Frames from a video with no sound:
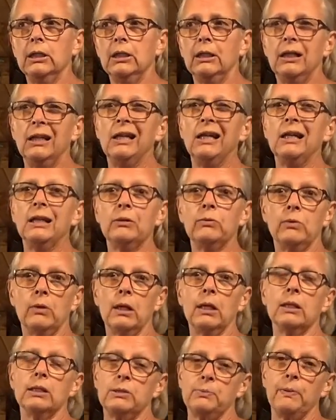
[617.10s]
And,
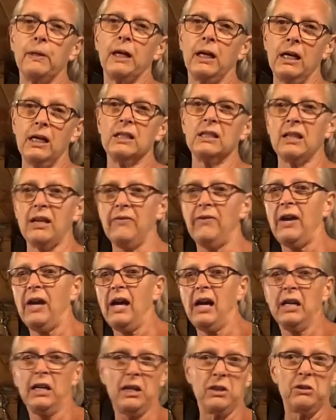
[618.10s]
well, it's because I've
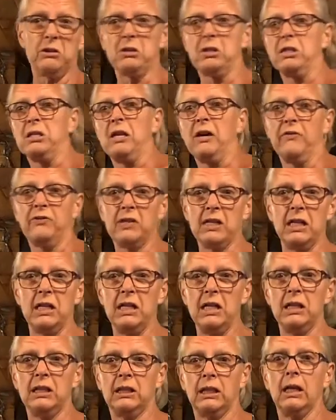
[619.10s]
had other stuff to
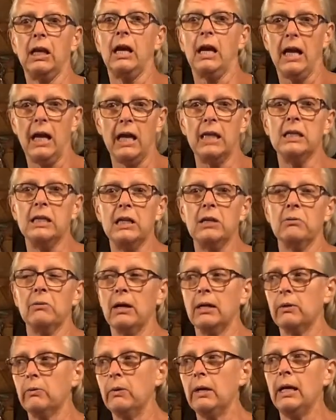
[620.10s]
eat that I had to eat
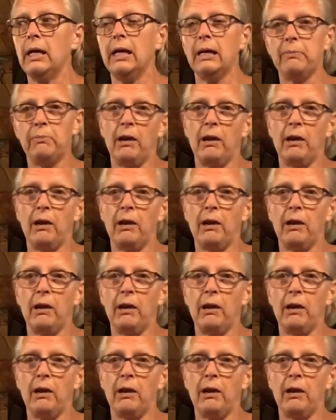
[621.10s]
right away.